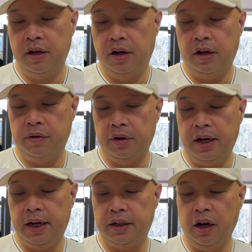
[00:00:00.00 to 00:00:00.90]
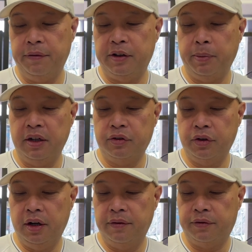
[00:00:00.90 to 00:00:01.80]
All right, coffee
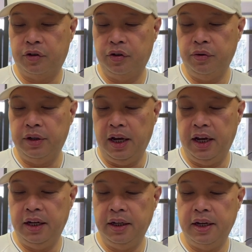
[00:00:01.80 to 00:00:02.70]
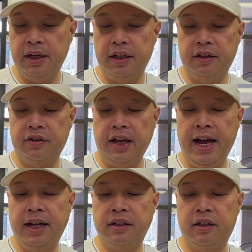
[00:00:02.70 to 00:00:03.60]
sponsor of today is
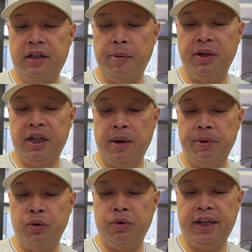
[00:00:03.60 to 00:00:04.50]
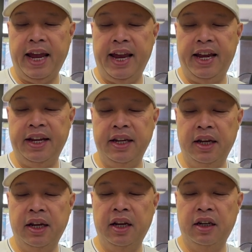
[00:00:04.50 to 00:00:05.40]
at WWK
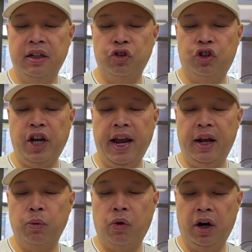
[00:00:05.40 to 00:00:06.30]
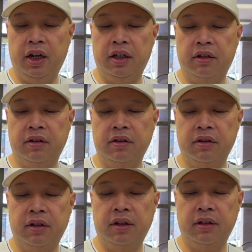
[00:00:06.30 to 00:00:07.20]
Chan One.
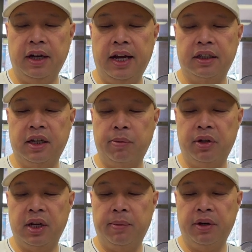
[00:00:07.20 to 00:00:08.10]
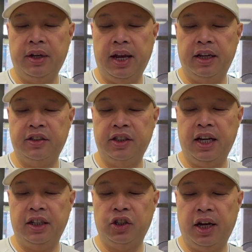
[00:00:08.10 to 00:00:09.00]
At WWK
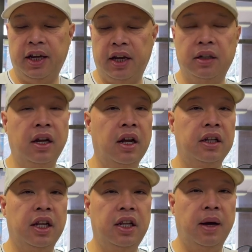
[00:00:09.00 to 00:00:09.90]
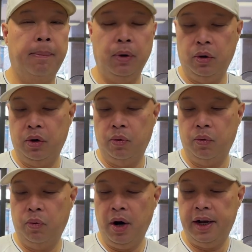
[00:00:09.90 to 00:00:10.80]
C H A N, the number
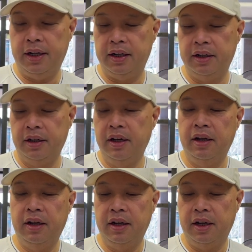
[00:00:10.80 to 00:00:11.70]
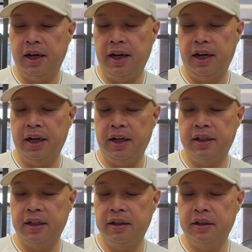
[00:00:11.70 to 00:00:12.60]
one.
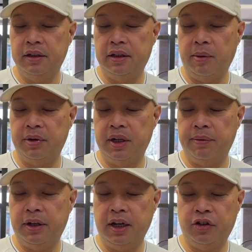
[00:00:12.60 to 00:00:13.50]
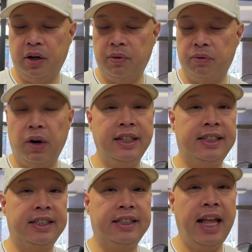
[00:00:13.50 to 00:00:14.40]
And WWK Chan One
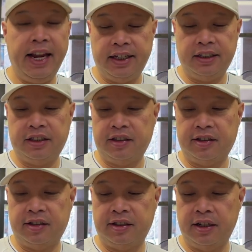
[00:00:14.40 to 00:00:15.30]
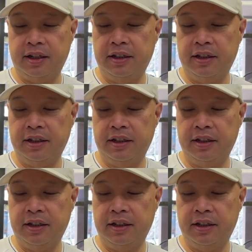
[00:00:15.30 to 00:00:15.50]
writes, thanks.